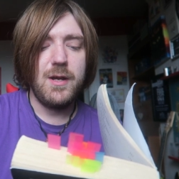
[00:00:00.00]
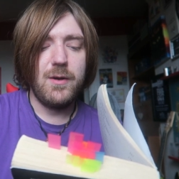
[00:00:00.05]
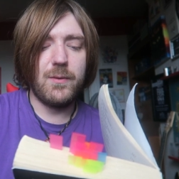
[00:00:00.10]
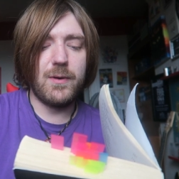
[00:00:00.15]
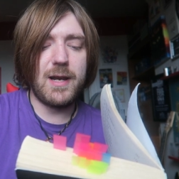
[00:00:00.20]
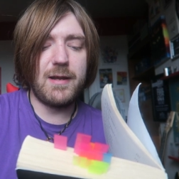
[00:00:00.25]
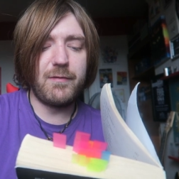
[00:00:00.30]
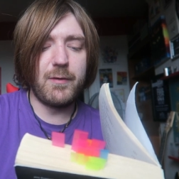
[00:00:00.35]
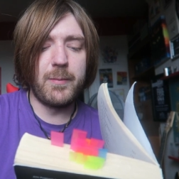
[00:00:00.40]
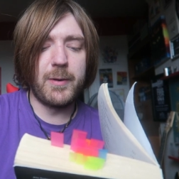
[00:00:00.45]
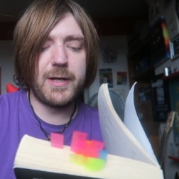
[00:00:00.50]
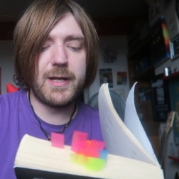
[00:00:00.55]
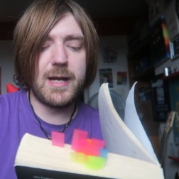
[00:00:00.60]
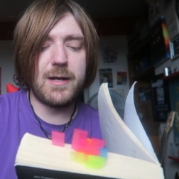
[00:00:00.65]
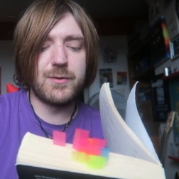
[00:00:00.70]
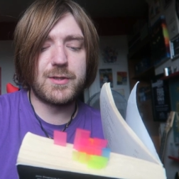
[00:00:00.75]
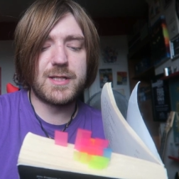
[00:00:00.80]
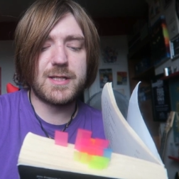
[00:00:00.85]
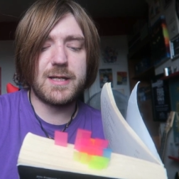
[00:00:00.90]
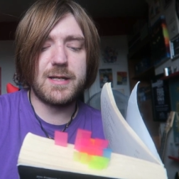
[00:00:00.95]
while everybody
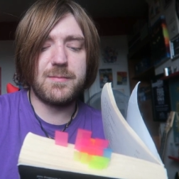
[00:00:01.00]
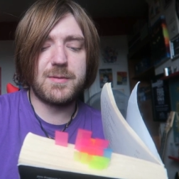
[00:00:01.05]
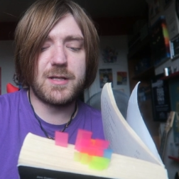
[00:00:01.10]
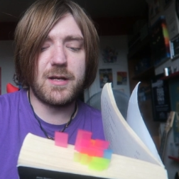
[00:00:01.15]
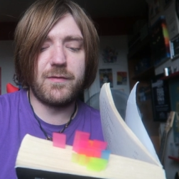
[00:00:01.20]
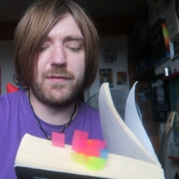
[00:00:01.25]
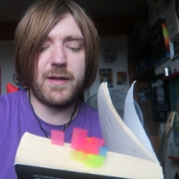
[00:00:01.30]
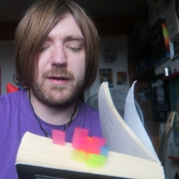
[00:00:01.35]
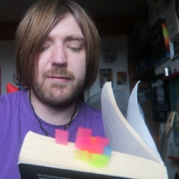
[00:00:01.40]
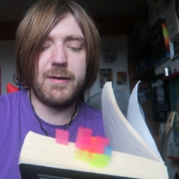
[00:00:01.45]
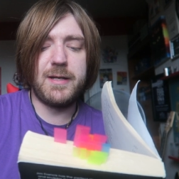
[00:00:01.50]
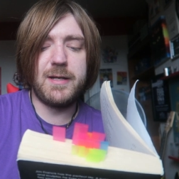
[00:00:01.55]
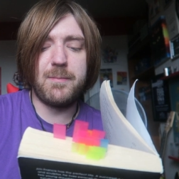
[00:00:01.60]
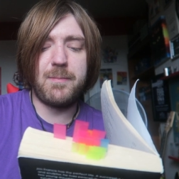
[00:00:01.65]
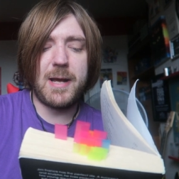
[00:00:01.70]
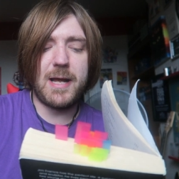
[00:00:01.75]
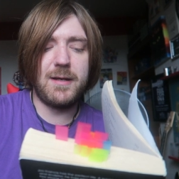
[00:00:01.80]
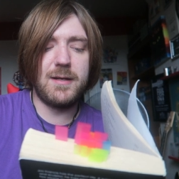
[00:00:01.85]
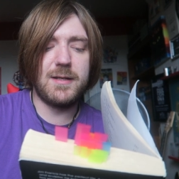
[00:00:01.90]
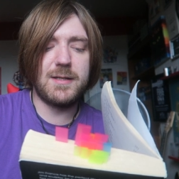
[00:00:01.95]
else sleeps off their
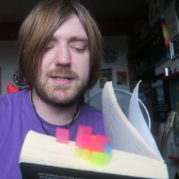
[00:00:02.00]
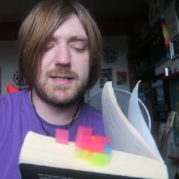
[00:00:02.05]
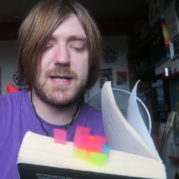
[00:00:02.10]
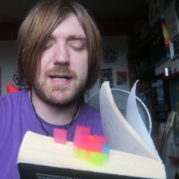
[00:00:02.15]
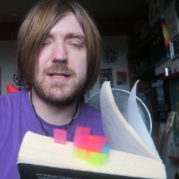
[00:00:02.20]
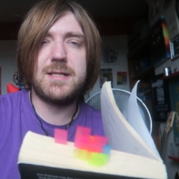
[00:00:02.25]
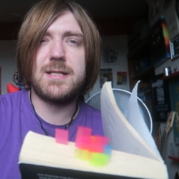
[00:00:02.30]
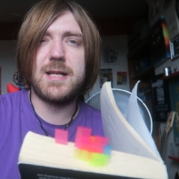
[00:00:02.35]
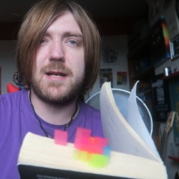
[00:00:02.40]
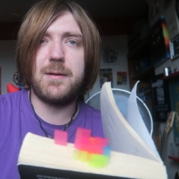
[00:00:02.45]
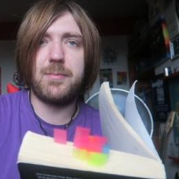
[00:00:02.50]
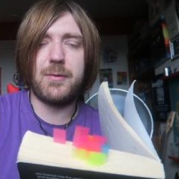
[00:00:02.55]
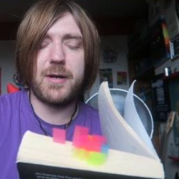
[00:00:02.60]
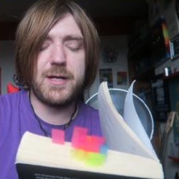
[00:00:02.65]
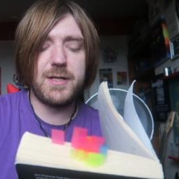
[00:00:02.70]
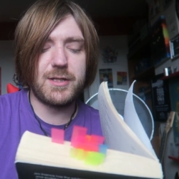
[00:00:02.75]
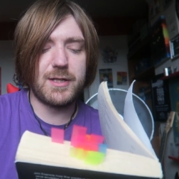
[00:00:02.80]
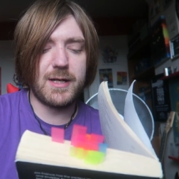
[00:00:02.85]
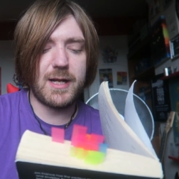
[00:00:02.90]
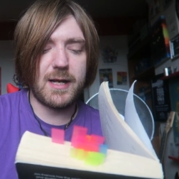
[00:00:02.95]
Independence Day
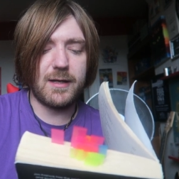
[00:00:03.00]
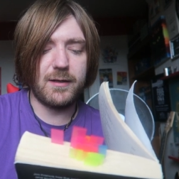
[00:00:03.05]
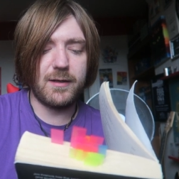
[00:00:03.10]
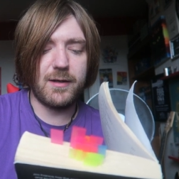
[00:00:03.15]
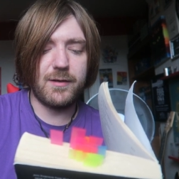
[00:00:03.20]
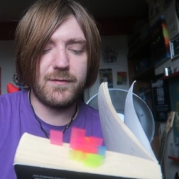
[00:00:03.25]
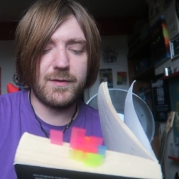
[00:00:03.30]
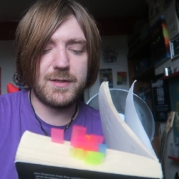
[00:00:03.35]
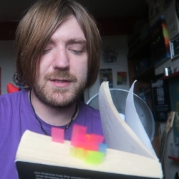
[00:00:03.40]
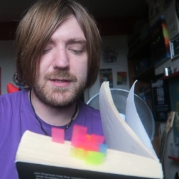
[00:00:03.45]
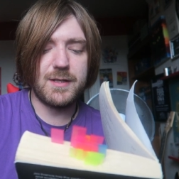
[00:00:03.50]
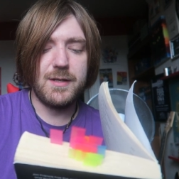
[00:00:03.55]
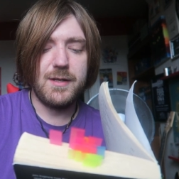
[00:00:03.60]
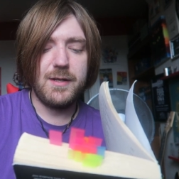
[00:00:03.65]
celebration hangovers.